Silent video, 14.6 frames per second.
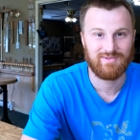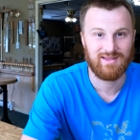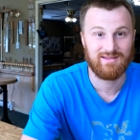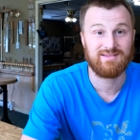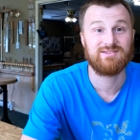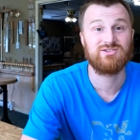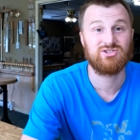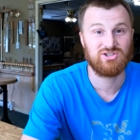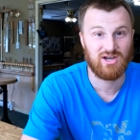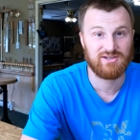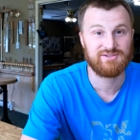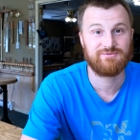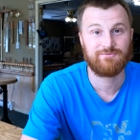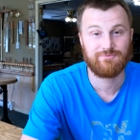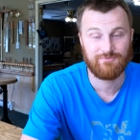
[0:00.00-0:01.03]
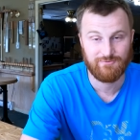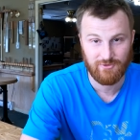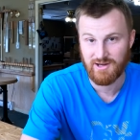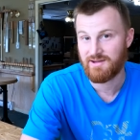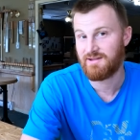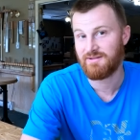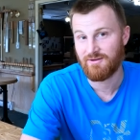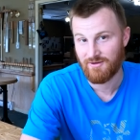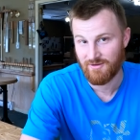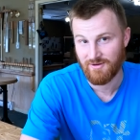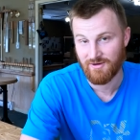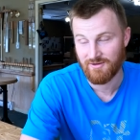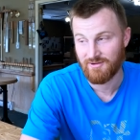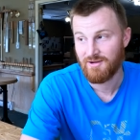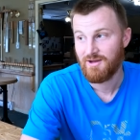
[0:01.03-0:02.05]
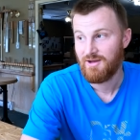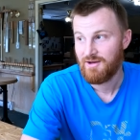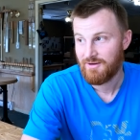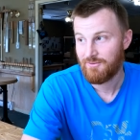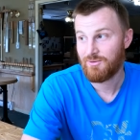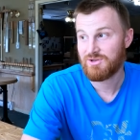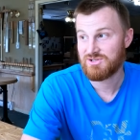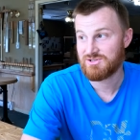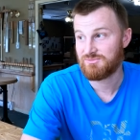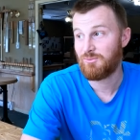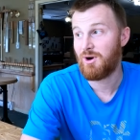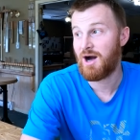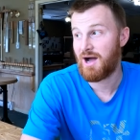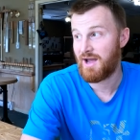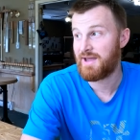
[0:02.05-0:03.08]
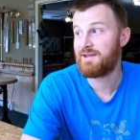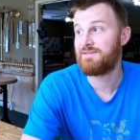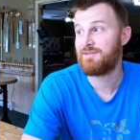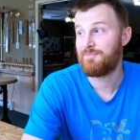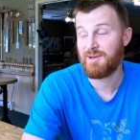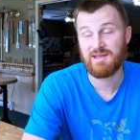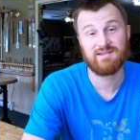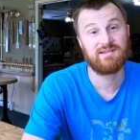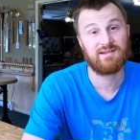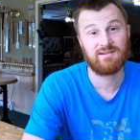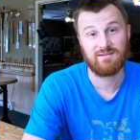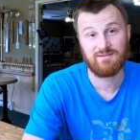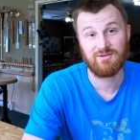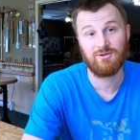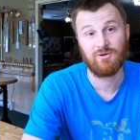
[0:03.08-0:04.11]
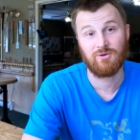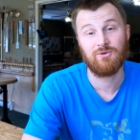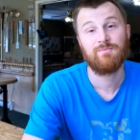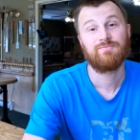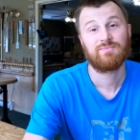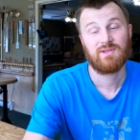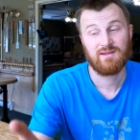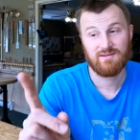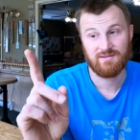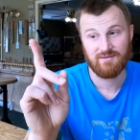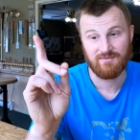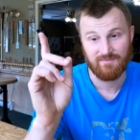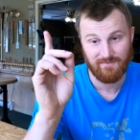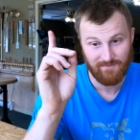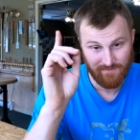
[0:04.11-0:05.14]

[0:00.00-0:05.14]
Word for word: It's just freaking hard, which is why the best thing to do is to